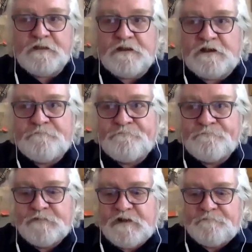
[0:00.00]

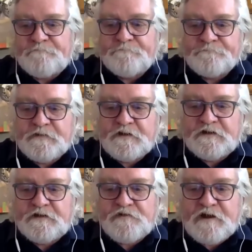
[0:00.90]
um, um,
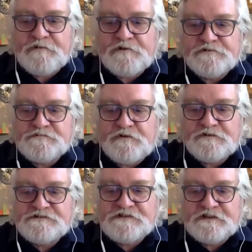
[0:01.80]
uh, rapid
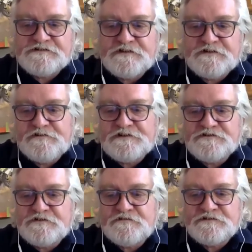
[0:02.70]
response, ancillary
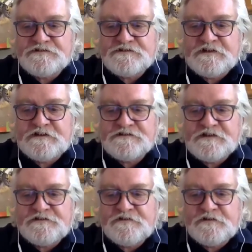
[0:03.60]
services,
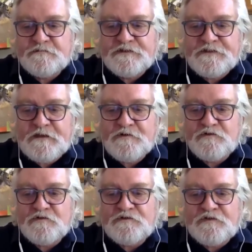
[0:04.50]
etc. But they would
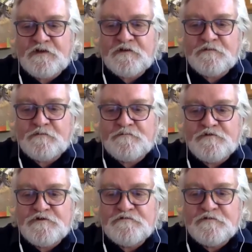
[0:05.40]
also
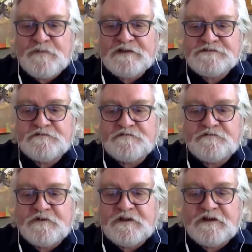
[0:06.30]
prove a massive
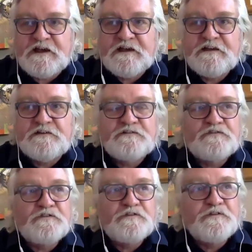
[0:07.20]
uh, aid
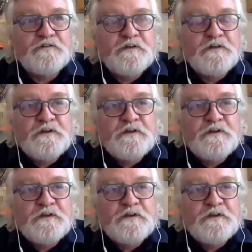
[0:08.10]
to